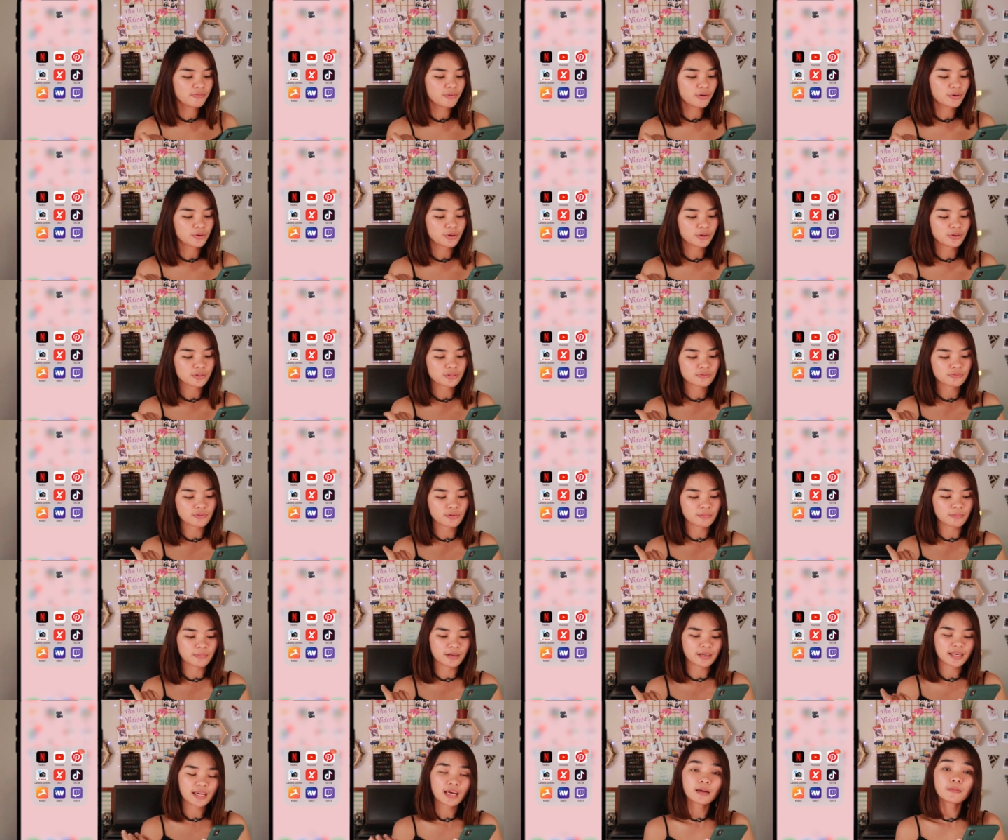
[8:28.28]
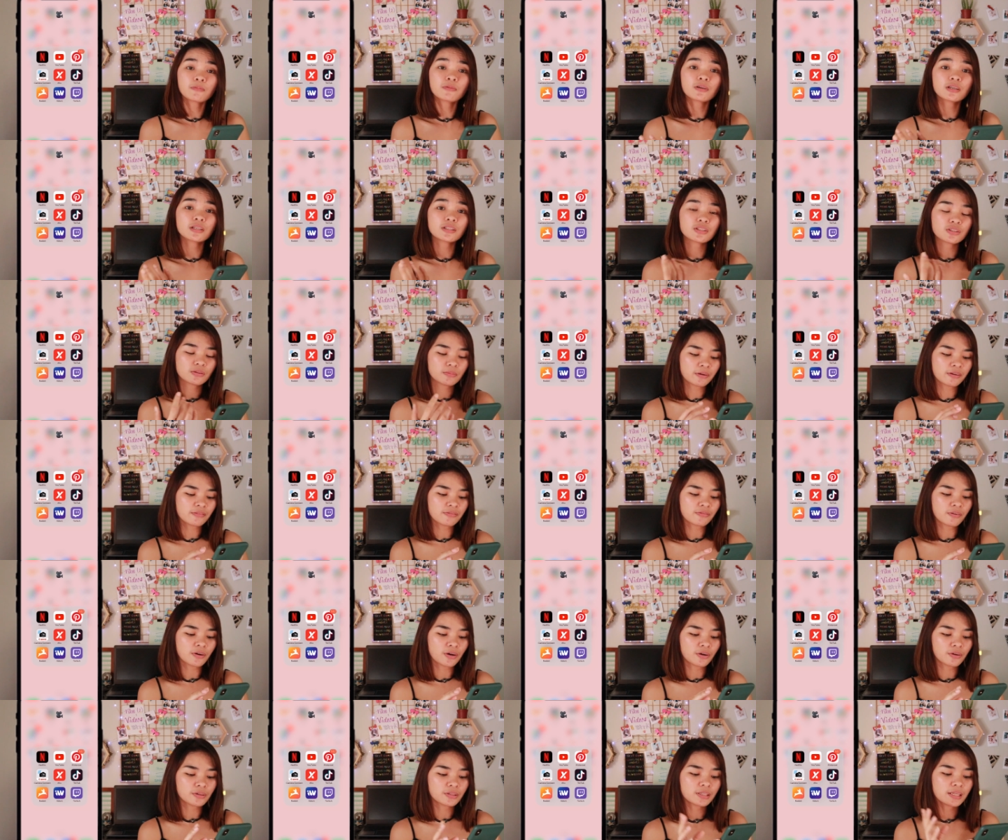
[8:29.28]
photos from my camera to my
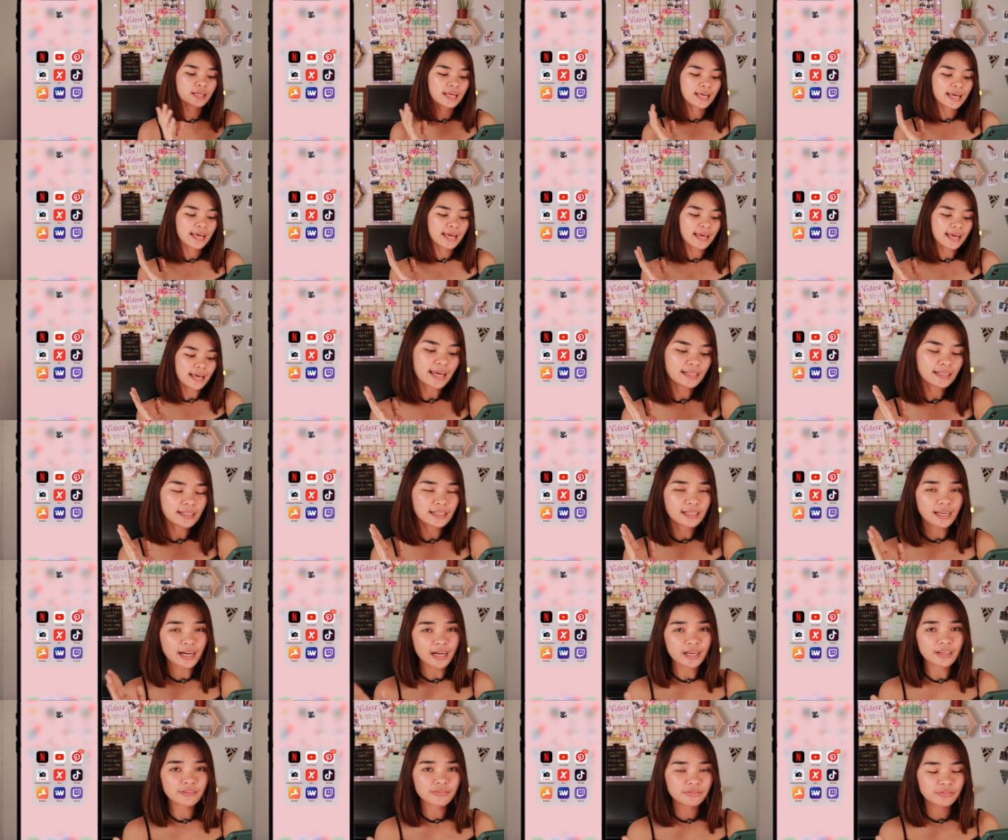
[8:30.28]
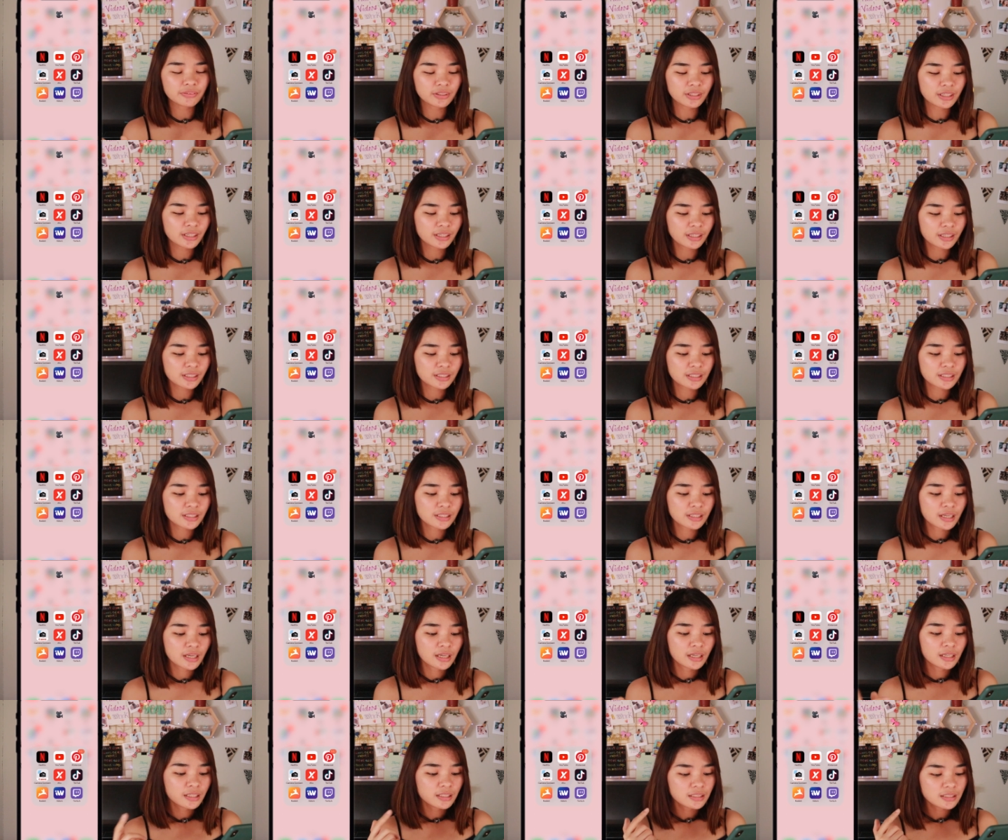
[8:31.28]
phone. And then iFlix.
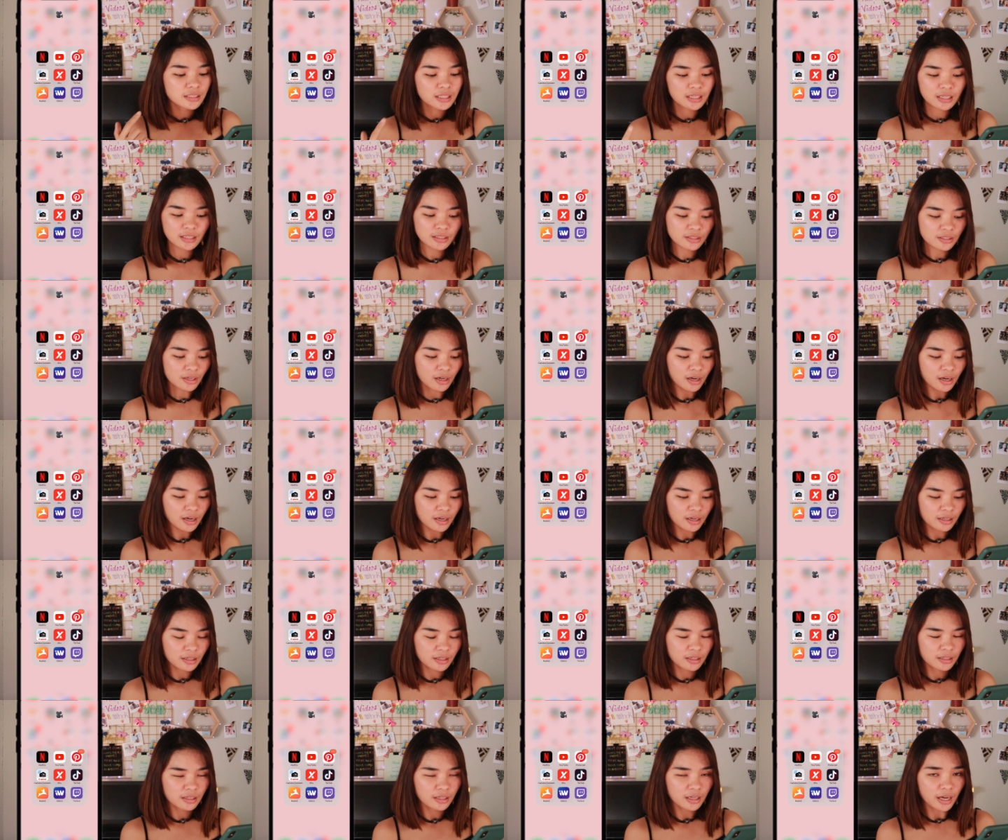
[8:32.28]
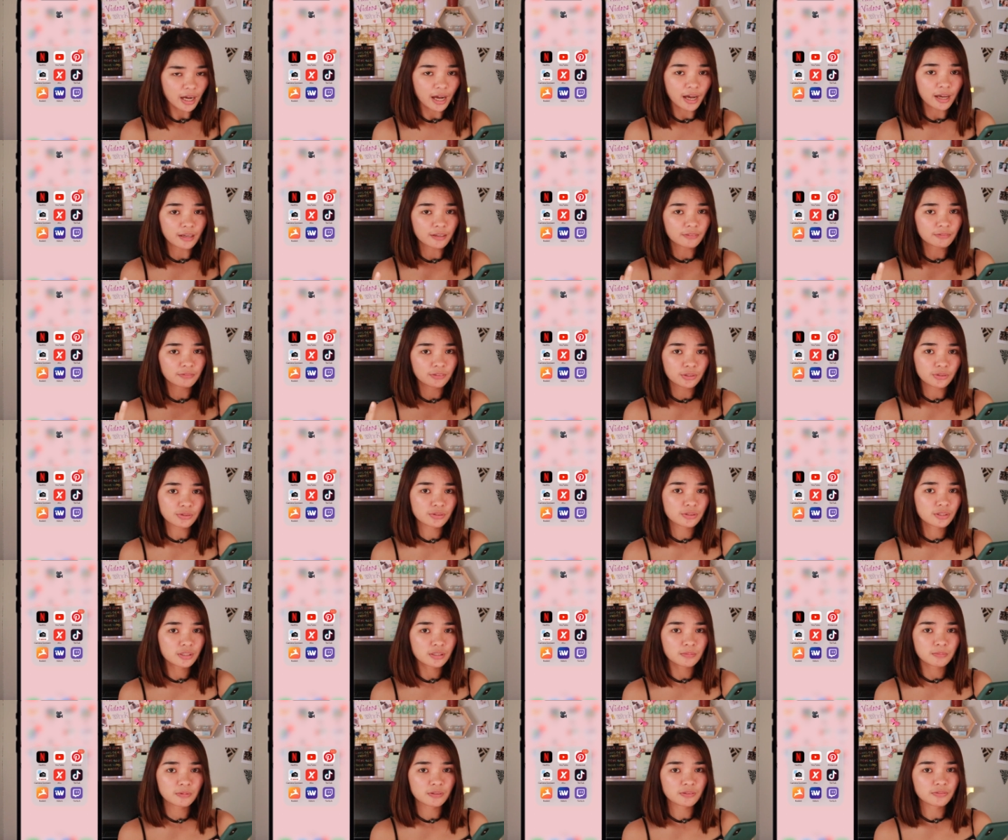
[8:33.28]
TikTok, I've used
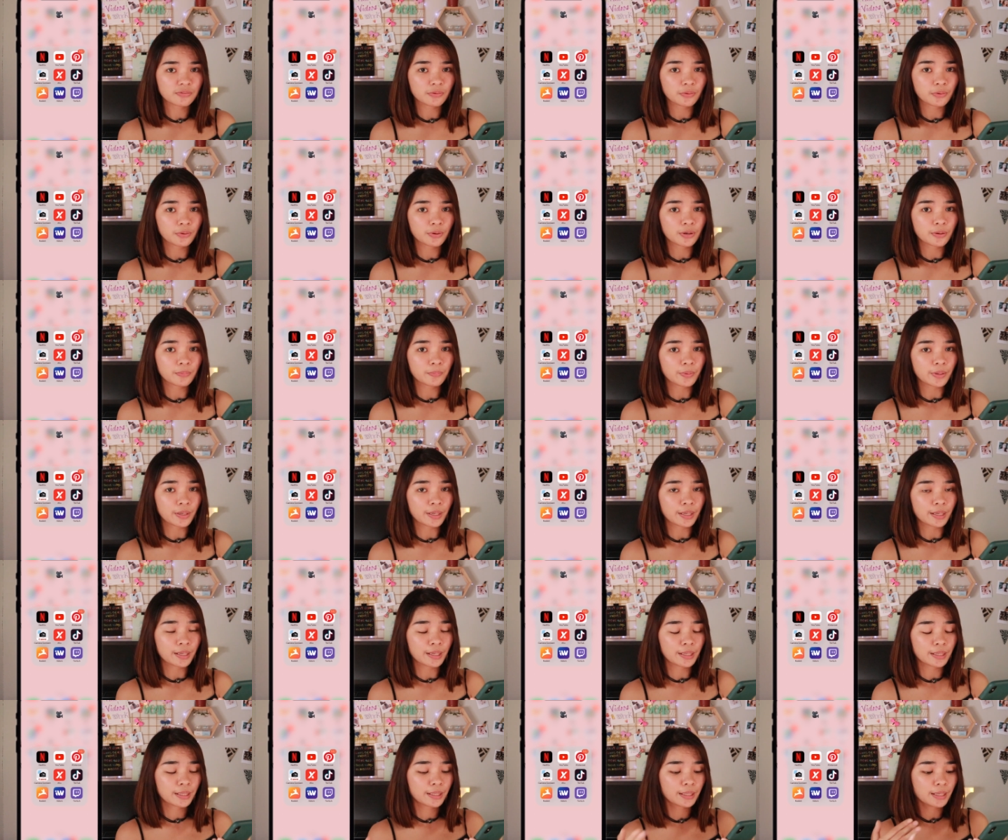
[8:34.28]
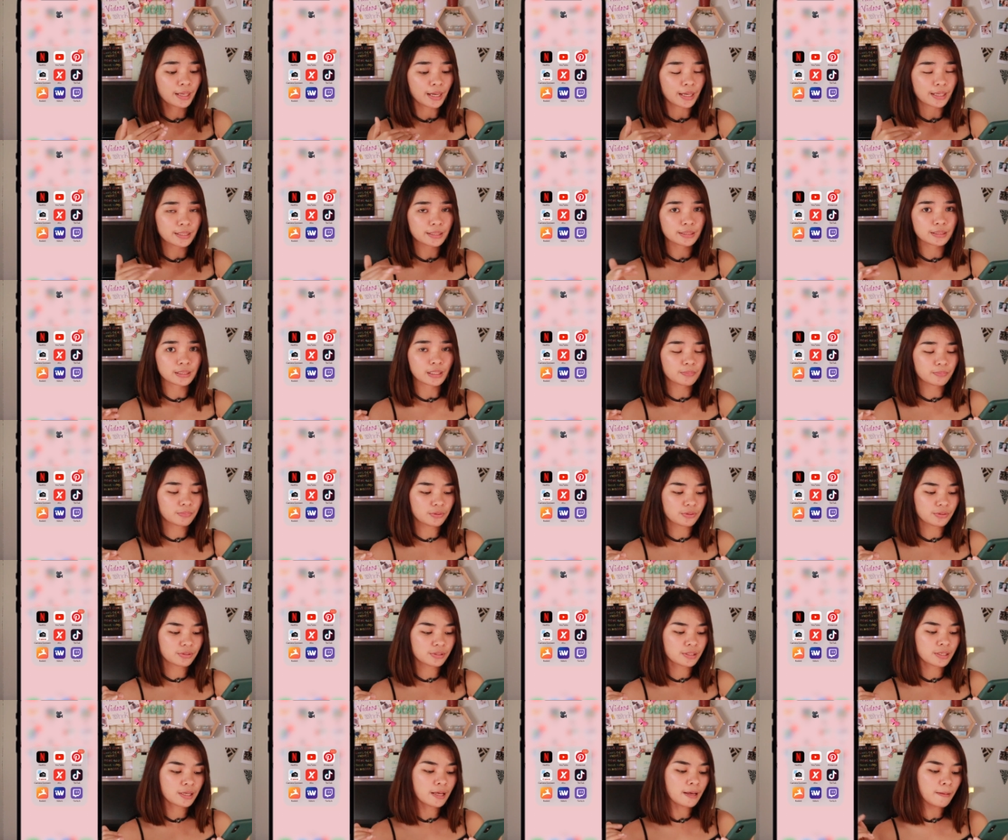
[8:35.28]
this before but I stopped
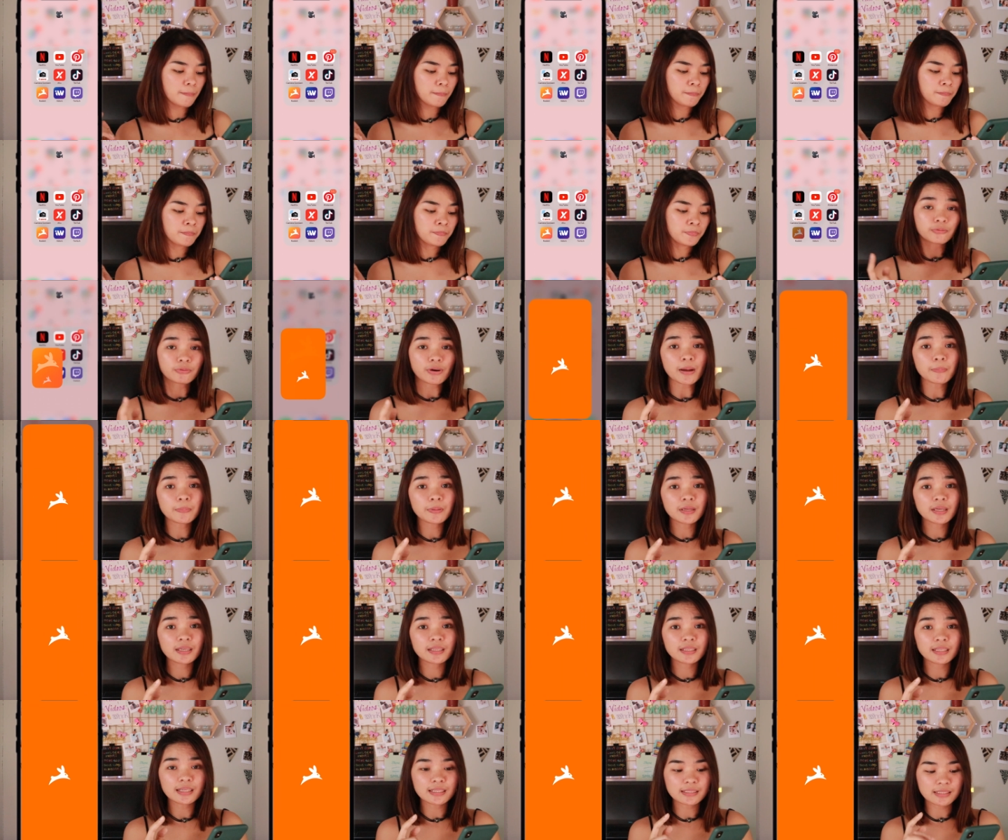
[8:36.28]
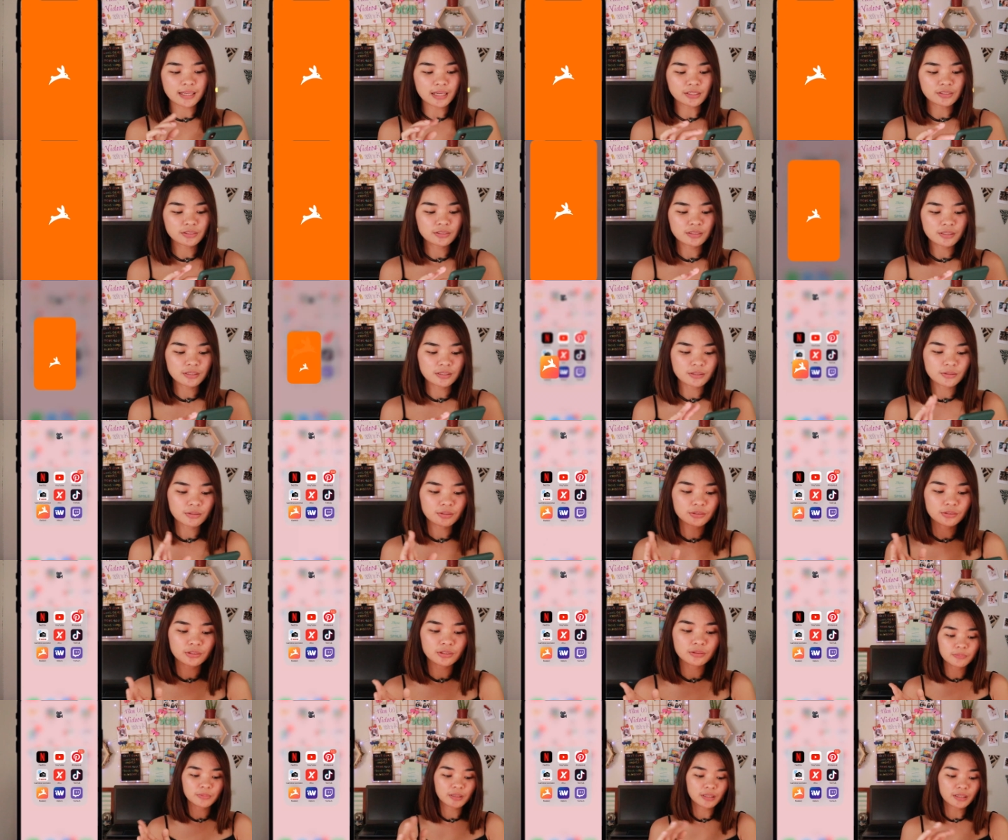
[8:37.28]
using it. Rabbit is actually so
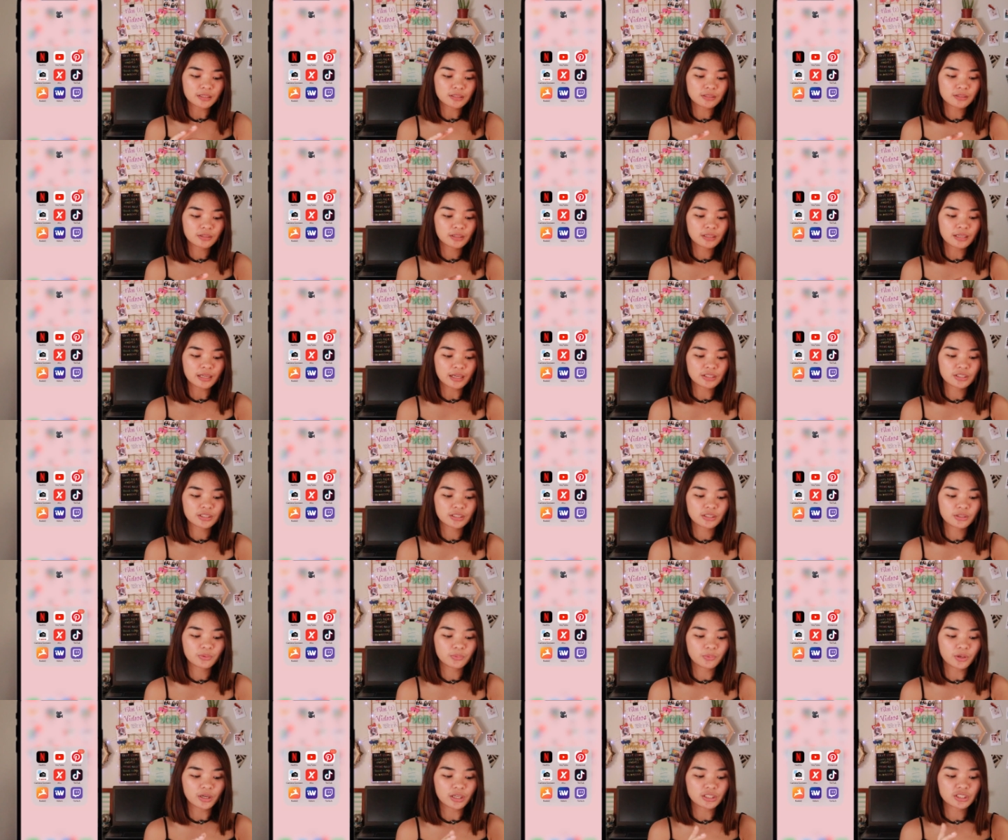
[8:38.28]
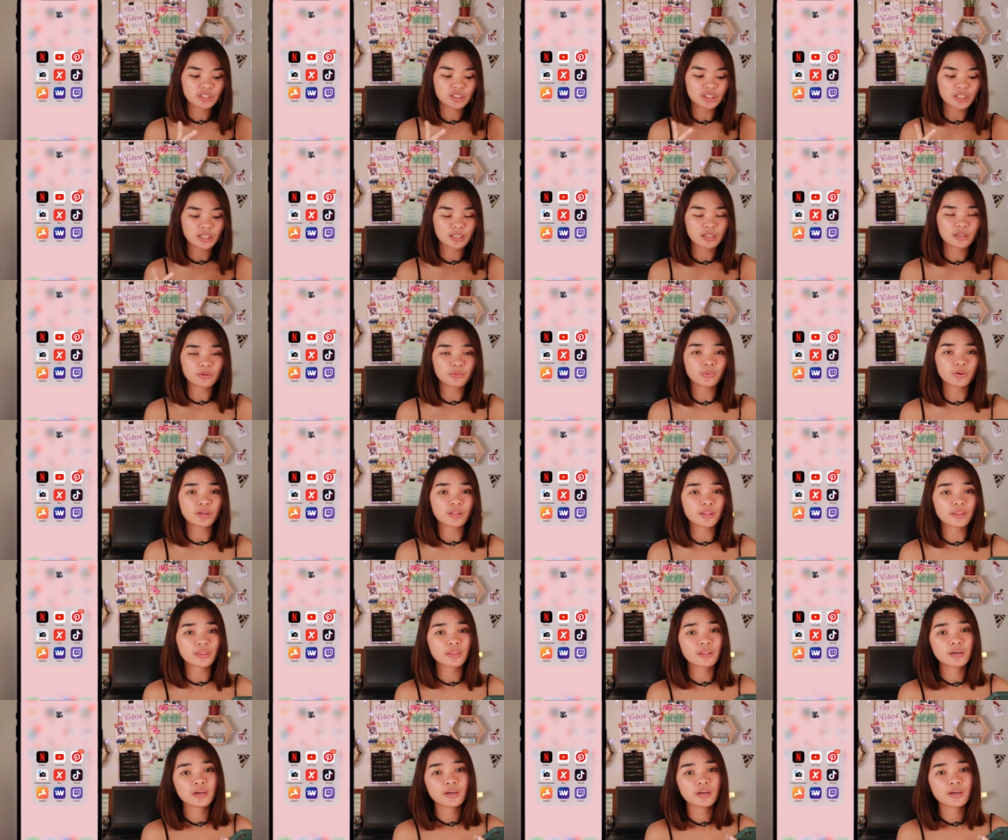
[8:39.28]
cool because you can actually watch it with